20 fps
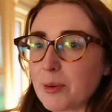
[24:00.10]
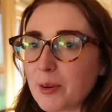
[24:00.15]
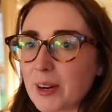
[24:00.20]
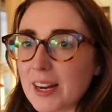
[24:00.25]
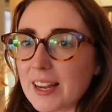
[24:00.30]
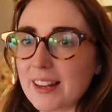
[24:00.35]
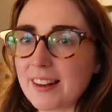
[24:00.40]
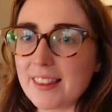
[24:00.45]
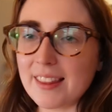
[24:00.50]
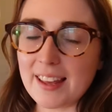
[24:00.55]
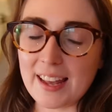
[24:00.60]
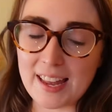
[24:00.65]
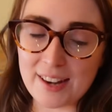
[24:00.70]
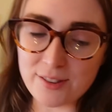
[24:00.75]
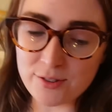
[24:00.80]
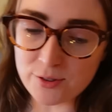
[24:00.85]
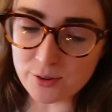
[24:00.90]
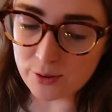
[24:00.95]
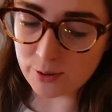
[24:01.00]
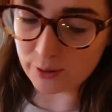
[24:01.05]
were in the
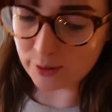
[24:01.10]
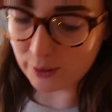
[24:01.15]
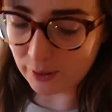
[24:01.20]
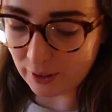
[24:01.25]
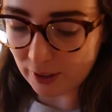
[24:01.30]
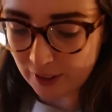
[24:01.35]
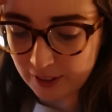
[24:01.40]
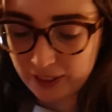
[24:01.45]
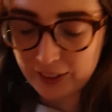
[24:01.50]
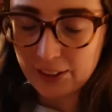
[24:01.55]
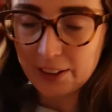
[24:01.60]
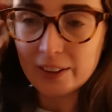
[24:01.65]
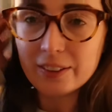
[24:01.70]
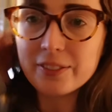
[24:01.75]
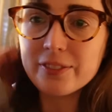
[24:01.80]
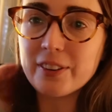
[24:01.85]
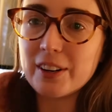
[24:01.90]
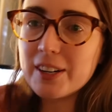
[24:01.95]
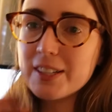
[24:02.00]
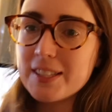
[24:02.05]
intro on the
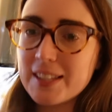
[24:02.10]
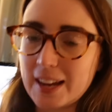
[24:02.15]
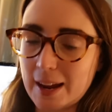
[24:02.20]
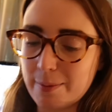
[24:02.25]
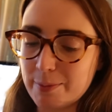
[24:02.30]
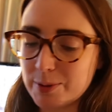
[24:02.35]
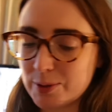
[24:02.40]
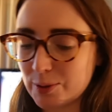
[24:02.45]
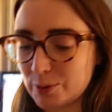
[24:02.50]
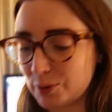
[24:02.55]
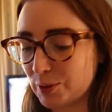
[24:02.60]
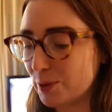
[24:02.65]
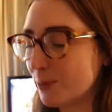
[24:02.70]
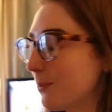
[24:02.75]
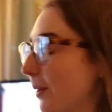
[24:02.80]
first episode,